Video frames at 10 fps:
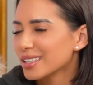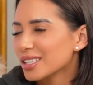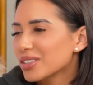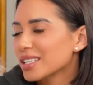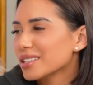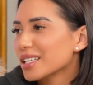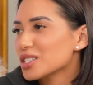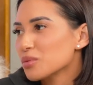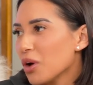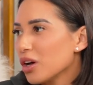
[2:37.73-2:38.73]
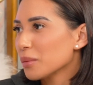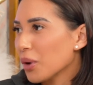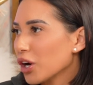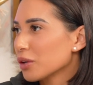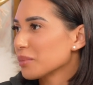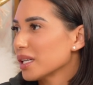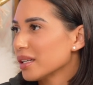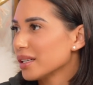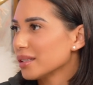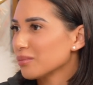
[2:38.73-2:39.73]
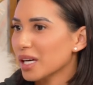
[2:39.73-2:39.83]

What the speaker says: living in like a small apartment.